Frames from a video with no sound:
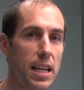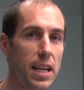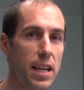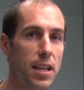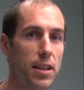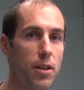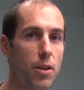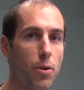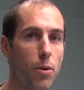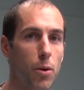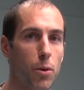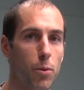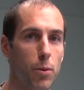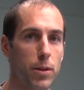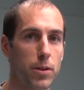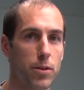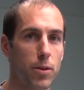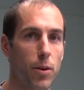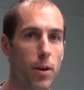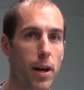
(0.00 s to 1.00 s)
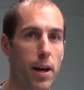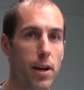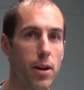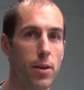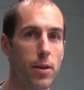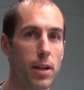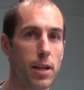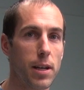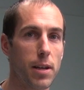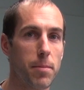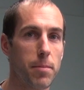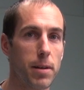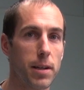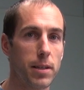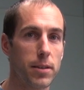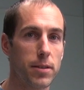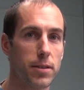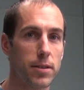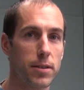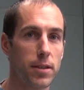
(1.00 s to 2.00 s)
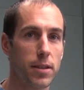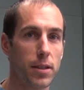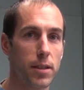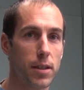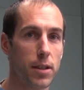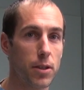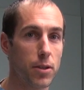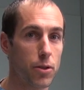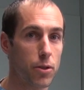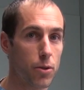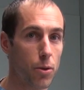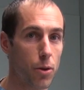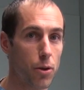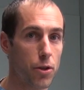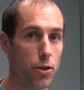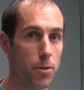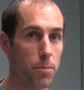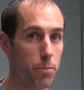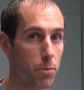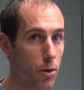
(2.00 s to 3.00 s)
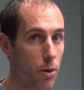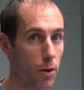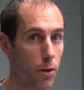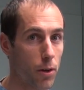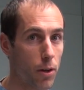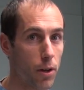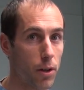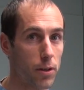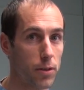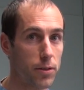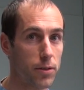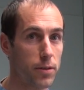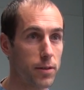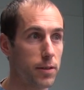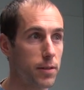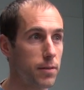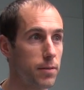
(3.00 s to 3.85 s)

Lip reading: in the Northwest Ohio EMS Consortium protocols.